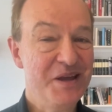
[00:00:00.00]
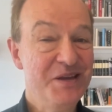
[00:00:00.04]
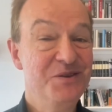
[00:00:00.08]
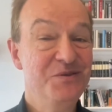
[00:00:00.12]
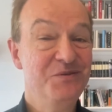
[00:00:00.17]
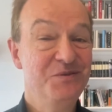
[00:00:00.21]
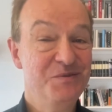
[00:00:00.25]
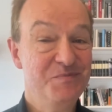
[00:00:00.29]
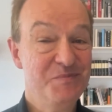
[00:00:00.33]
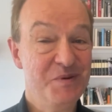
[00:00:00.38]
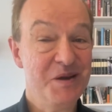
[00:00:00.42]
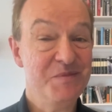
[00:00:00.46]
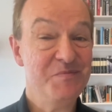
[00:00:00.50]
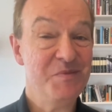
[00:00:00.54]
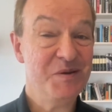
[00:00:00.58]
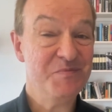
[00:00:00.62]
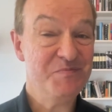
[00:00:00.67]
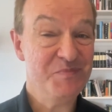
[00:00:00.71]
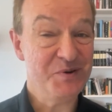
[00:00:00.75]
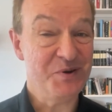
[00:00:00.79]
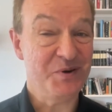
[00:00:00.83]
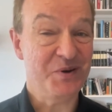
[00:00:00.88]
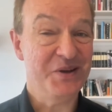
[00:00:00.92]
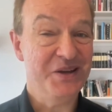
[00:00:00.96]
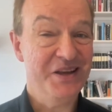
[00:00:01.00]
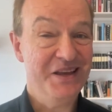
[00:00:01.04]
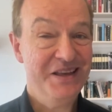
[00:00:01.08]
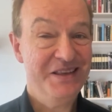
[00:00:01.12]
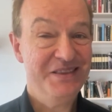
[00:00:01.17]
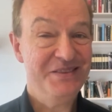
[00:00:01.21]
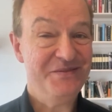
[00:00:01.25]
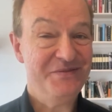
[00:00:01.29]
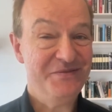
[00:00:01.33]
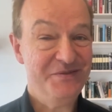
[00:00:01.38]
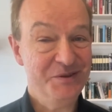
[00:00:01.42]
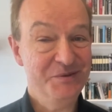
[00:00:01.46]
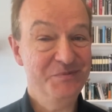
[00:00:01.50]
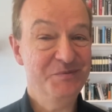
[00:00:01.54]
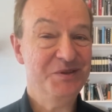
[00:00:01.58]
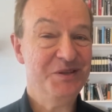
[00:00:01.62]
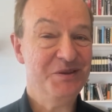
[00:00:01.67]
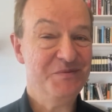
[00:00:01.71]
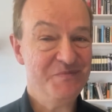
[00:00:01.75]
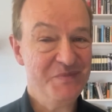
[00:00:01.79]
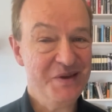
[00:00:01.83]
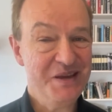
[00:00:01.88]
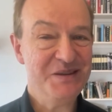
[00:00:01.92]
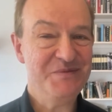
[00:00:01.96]
you to buy my book, The Films
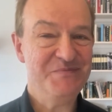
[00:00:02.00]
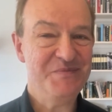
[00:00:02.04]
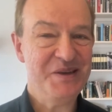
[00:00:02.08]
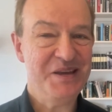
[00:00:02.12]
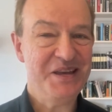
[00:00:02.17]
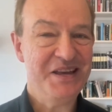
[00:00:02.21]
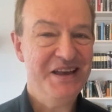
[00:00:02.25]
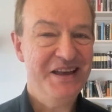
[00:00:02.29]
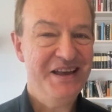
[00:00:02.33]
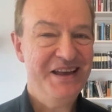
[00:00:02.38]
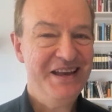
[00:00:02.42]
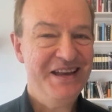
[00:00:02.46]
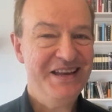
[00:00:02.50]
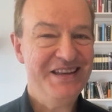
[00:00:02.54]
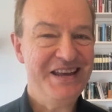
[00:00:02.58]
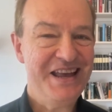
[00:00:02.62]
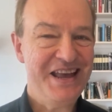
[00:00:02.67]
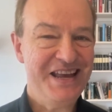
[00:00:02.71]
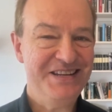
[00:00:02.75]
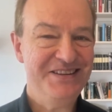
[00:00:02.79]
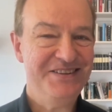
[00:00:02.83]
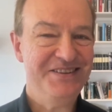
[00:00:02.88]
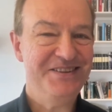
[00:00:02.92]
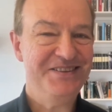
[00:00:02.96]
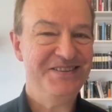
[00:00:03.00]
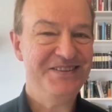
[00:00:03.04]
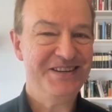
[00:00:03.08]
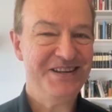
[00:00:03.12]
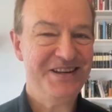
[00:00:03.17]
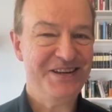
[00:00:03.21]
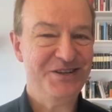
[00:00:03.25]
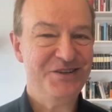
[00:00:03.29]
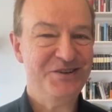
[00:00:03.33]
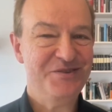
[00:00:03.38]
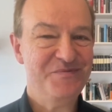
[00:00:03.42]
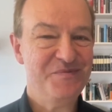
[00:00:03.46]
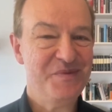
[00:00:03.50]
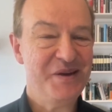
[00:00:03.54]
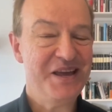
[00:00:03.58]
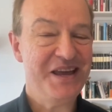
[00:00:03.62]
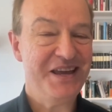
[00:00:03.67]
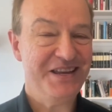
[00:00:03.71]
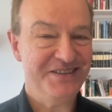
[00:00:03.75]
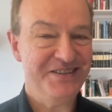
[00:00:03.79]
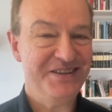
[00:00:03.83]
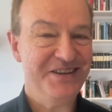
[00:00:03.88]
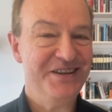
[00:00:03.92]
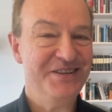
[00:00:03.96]
That Made Me, an edited selection of my
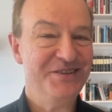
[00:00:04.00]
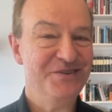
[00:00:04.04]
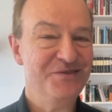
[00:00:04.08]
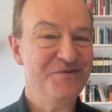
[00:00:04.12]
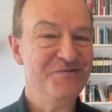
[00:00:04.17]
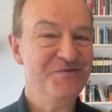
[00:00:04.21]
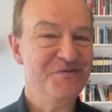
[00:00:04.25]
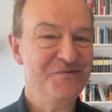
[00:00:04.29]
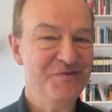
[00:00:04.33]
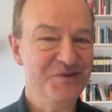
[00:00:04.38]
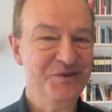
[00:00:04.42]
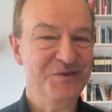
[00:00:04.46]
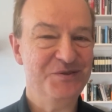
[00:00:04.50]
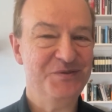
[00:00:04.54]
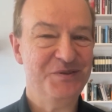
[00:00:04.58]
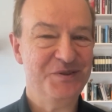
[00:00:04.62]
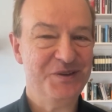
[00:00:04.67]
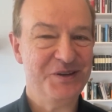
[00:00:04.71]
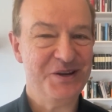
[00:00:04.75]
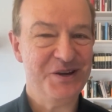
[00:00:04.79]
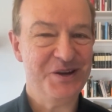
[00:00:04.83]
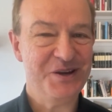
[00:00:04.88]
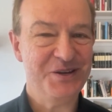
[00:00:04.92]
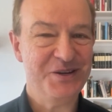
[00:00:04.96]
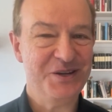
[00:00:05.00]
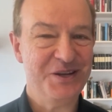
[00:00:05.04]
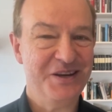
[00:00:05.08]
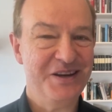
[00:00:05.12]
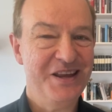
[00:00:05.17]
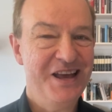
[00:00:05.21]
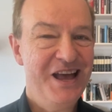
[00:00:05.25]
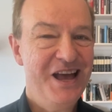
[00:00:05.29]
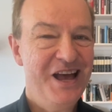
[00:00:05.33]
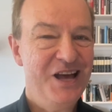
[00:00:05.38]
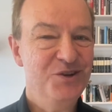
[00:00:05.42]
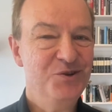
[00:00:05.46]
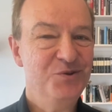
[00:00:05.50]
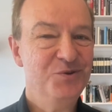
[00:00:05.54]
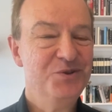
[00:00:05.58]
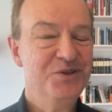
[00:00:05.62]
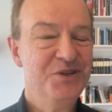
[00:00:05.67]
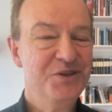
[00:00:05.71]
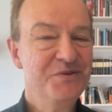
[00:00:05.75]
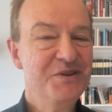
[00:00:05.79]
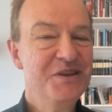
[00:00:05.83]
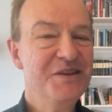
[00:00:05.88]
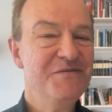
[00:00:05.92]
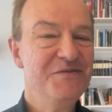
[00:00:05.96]
essays and reviews for The Guardian. And
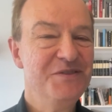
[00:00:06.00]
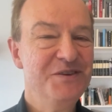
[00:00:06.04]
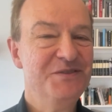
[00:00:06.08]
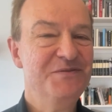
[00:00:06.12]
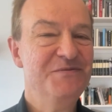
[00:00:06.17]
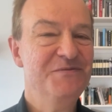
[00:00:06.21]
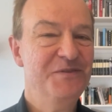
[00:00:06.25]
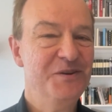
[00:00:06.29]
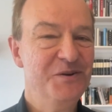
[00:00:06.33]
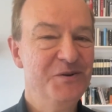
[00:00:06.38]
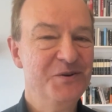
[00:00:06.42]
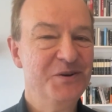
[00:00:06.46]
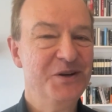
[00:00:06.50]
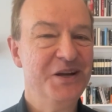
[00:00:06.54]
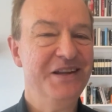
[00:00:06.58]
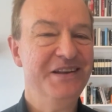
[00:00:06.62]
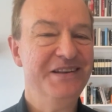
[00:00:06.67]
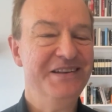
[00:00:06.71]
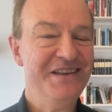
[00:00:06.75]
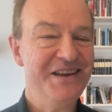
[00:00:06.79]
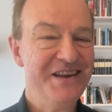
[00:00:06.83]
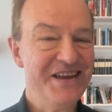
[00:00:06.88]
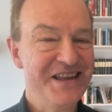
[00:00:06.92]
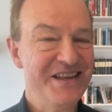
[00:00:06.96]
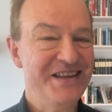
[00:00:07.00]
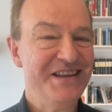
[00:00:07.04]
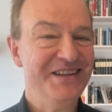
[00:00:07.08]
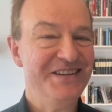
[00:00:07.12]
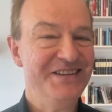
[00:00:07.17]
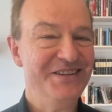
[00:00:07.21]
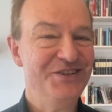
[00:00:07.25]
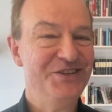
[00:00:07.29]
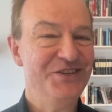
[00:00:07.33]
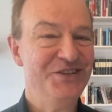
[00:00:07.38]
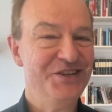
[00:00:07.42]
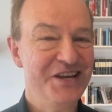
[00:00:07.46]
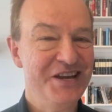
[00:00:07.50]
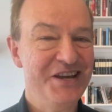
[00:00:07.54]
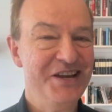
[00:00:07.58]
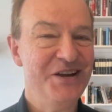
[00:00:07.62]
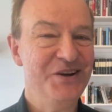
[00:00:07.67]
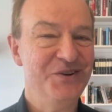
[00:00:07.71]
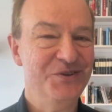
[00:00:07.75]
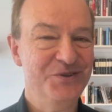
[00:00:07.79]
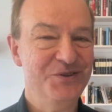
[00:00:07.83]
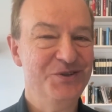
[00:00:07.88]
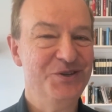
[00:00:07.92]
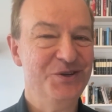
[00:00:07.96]
also give this vlog a like and a share
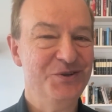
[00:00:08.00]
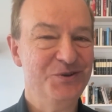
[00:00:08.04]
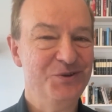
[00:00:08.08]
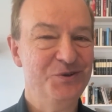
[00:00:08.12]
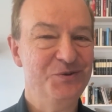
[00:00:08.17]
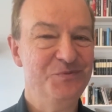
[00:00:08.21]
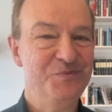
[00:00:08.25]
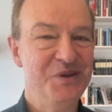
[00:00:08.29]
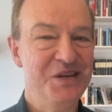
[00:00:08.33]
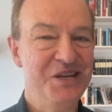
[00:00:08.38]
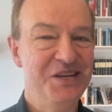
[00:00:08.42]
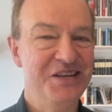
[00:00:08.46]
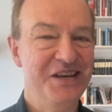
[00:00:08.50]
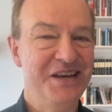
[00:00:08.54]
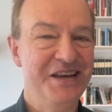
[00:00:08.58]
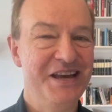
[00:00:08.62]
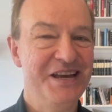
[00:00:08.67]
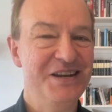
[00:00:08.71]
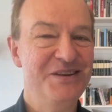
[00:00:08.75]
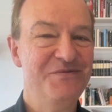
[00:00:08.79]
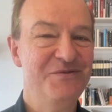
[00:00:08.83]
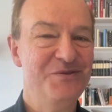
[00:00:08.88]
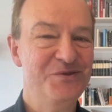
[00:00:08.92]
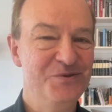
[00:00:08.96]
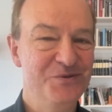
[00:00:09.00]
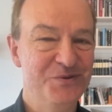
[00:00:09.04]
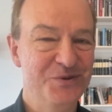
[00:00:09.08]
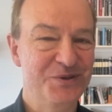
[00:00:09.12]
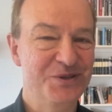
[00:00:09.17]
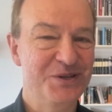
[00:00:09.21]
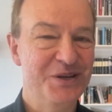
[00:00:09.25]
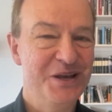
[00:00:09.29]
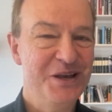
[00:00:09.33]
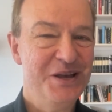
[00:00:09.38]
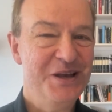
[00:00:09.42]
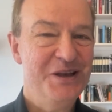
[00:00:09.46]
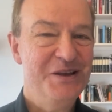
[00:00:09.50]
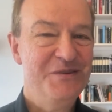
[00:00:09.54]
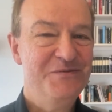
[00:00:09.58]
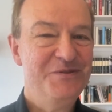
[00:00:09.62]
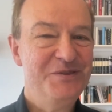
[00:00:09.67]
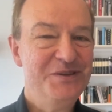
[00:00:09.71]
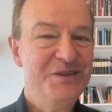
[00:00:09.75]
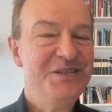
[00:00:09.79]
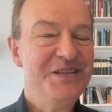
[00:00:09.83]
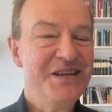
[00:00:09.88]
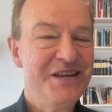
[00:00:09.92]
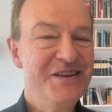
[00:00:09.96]
on social media. And of course, for
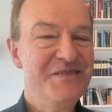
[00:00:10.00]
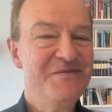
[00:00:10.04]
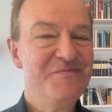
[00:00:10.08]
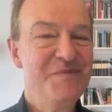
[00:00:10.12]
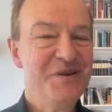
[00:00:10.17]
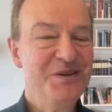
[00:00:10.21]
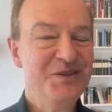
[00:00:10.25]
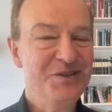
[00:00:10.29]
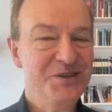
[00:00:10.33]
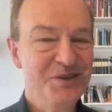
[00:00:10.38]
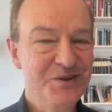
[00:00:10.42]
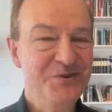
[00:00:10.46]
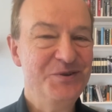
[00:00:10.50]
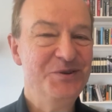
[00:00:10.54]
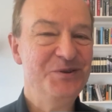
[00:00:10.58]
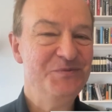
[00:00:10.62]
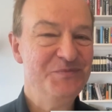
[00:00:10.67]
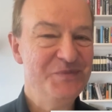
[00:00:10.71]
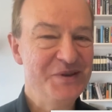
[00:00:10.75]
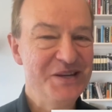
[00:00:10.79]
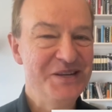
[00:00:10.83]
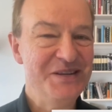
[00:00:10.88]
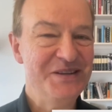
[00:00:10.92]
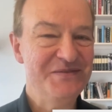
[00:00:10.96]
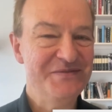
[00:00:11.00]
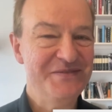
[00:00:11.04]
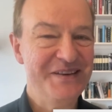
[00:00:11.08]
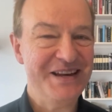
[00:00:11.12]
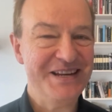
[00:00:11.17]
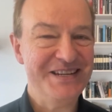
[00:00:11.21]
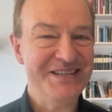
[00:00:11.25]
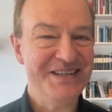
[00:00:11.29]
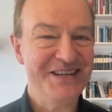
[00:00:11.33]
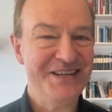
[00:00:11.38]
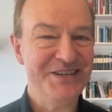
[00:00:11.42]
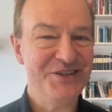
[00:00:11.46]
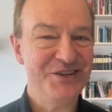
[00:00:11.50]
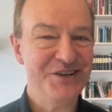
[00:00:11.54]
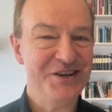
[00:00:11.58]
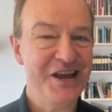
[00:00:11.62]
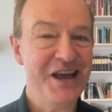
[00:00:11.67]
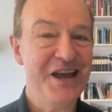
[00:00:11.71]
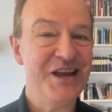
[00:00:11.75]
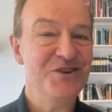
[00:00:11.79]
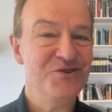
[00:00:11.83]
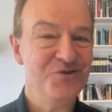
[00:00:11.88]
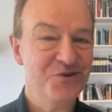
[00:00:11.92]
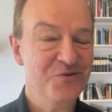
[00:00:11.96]
the sake of my social media validation
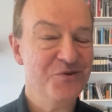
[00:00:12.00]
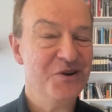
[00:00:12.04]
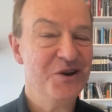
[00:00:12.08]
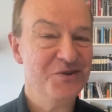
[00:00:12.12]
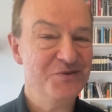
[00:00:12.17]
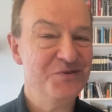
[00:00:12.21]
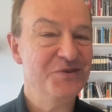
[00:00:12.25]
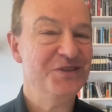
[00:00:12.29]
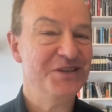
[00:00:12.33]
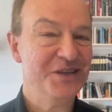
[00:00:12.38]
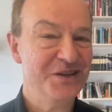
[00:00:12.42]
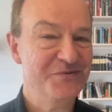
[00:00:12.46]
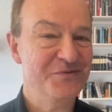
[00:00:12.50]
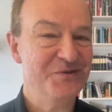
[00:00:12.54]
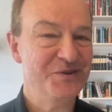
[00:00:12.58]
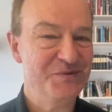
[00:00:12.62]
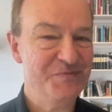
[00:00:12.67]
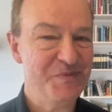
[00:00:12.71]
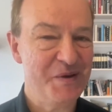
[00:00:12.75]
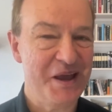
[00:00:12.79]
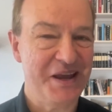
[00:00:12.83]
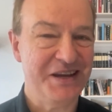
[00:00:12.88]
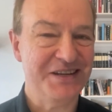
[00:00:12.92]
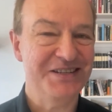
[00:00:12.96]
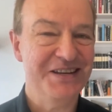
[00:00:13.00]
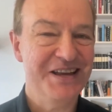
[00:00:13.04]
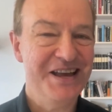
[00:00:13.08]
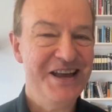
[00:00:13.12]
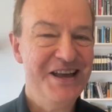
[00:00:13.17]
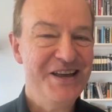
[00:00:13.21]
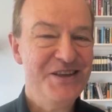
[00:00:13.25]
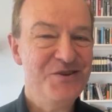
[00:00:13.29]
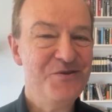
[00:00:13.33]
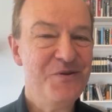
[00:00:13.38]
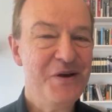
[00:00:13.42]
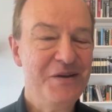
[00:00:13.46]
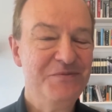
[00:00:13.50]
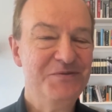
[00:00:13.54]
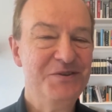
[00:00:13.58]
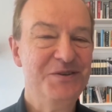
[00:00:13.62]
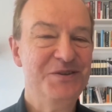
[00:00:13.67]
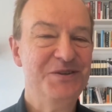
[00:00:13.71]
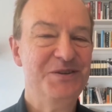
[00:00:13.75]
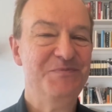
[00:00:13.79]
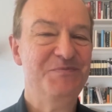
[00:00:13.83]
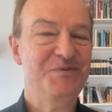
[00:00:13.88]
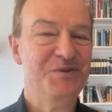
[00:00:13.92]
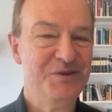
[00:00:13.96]
and your own self-respect, you have to
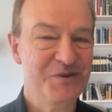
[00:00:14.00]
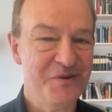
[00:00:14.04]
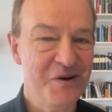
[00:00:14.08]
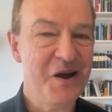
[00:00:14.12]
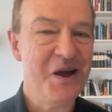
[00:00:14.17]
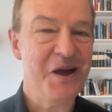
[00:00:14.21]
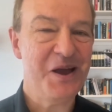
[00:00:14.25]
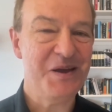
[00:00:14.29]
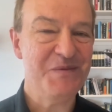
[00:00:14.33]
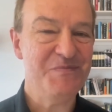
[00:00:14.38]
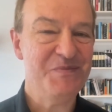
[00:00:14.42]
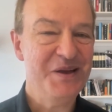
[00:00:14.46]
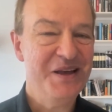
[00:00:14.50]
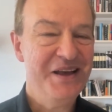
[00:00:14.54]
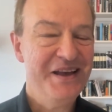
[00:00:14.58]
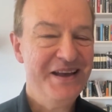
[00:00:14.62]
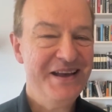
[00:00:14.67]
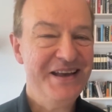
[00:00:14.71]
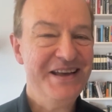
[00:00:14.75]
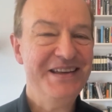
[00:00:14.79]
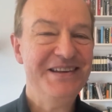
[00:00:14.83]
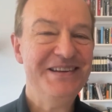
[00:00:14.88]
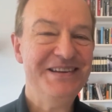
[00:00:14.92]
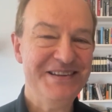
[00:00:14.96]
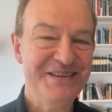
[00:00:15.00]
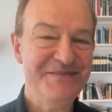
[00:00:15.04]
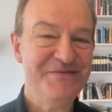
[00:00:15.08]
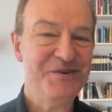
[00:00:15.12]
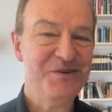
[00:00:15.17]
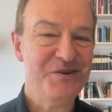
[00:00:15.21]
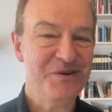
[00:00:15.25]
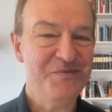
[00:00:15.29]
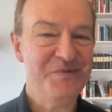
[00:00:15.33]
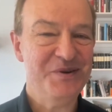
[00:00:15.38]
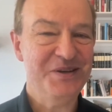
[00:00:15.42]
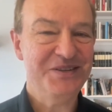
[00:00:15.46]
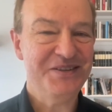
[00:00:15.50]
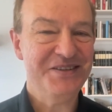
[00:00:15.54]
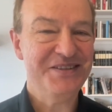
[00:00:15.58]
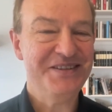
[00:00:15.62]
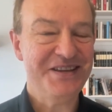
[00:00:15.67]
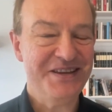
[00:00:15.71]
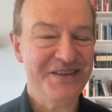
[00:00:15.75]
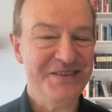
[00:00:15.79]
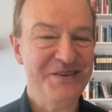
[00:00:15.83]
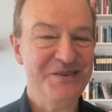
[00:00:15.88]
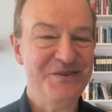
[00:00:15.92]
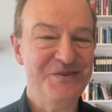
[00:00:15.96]
subscribe and leave a comment to
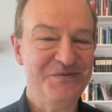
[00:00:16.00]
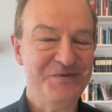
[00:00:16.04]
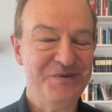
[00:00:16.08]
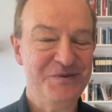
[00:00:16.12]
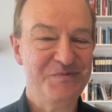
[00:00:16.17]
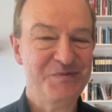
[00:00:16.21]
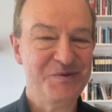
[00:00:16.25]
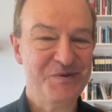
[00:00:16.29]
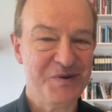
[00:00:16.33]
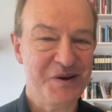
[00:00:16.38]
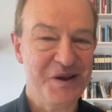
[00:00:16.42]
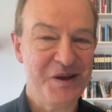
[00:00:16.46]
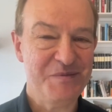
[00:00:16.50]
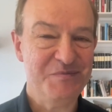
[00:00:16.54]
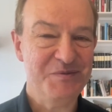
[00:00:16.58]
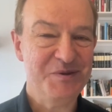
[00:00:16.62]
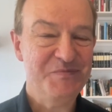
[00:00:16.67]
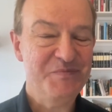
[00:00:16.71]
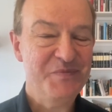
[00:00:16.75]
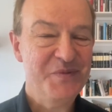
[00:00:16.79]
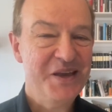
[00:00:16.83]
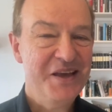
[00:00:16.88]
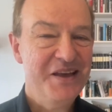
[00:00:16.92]
say that you've subscribed.